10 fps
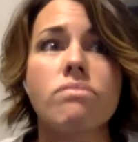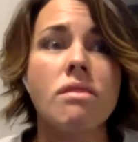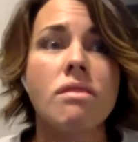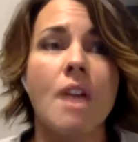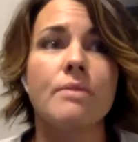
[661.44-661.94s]

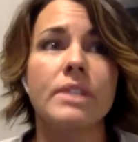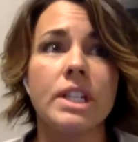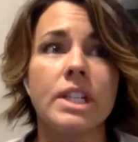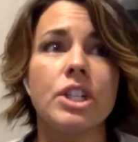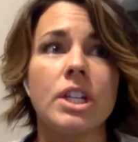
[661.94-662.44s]
I was
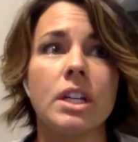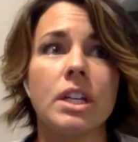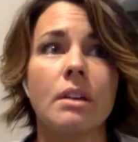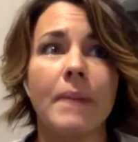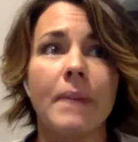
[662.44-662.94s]
teaching
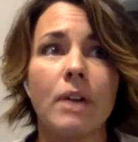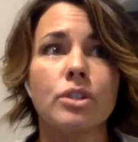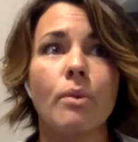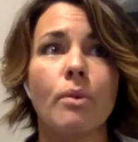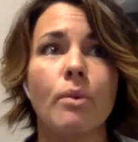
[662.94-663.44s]
about
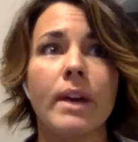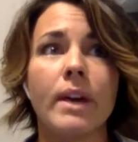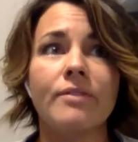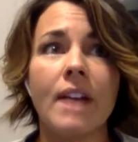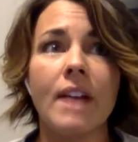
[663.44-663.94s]

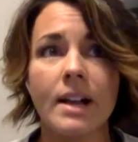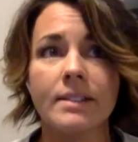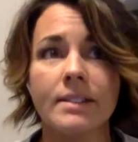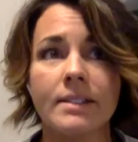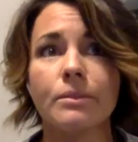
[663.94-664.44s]
25
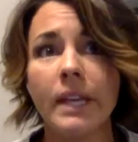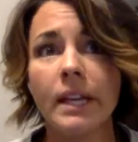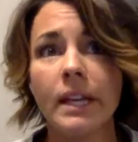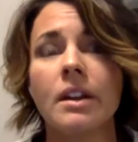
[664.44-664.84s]
classes a week,